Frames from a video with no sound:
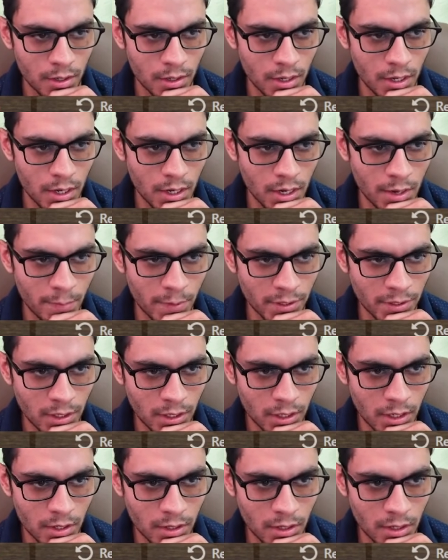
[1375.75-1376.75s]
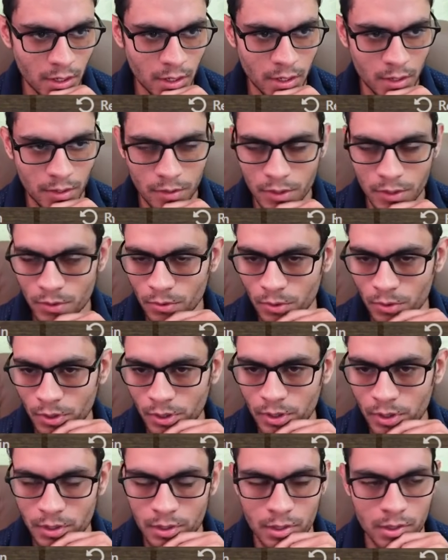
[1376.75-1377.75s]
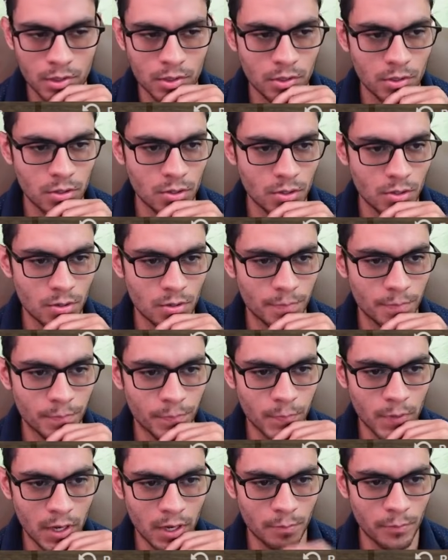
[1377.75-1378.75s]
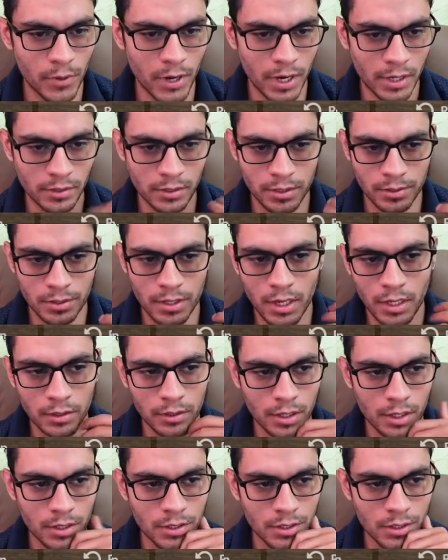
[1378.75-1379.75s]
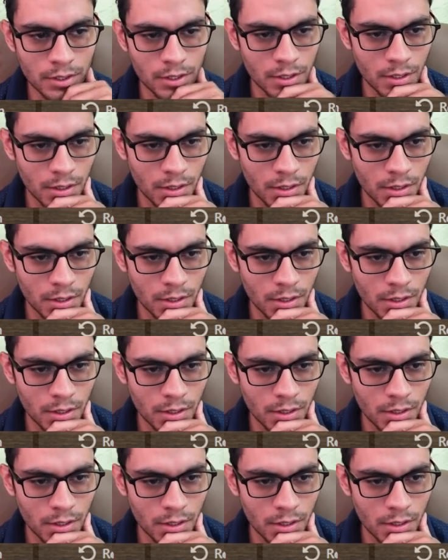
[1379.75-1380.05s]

And I'm attacking the rook. So yeah, practice tactics.